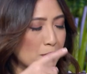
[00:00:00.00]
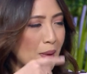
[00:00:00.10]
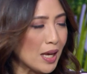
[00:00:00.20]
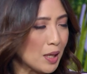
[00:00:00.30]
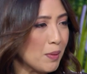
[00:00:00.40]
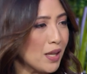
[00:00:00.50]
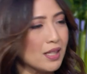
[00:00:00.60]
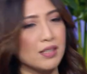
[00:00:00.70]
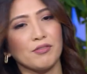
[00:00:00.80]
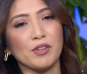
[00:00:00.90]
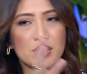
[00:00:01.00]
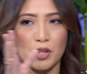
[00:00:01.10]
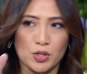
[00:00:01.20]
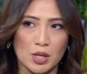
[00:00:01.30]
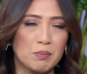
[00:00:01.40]
back a bit, because there are
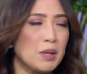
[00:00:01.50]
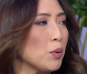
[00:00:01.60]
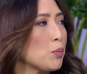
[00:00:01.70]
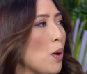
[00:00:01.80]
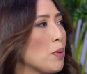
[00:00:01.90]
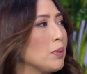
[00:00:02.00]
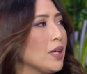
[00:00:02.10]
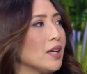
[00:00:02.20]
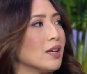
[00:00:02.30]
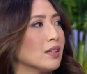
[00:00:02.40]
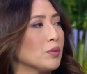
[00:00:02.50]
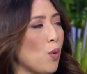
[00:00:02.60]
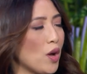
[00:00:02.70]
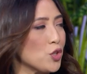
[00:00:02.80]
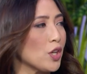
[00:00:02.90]
some people probably
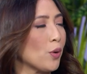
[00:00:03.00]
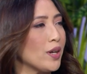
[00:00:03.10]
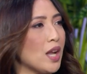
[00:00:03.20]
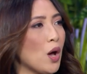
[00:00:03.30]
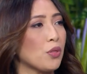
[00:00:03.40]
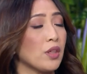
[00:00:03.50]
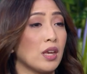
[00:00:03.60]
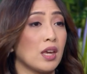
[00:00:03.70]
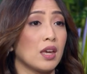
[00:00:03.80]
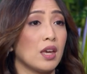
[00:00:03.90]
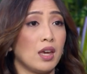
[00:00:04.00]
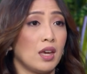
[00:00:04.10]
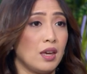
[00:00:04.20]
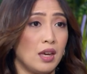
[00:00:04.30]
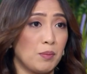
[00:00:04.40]
watching right now thinking
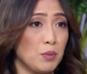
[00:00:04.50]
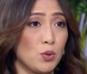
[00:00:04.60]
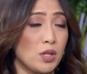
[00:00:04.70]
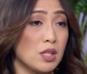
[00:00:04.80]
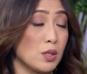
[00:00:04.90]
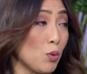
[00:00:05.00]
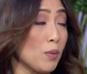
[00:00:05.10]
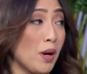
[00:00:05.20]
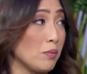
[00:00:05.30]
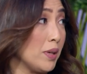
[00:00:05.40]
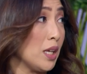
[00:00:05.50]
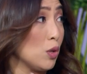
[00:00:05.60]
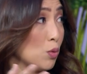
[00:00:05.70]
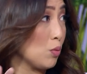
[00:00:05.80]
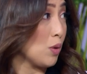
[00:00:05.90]
hypnosis is more about making
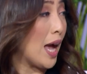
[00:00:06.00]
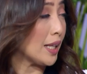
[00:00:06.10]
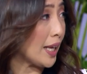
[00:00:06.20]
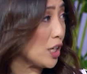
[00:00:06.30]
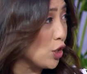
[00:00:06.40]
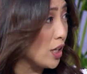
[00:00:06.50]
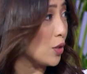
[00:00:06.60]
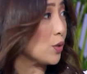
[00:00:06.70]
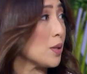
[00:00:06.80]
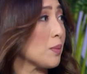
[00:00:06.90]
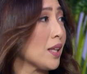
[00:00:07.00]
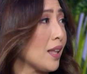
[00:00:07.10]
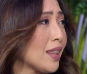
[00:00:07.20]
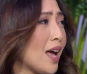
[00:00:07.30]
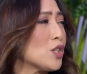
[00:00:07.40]
you act like a chicken or something like that.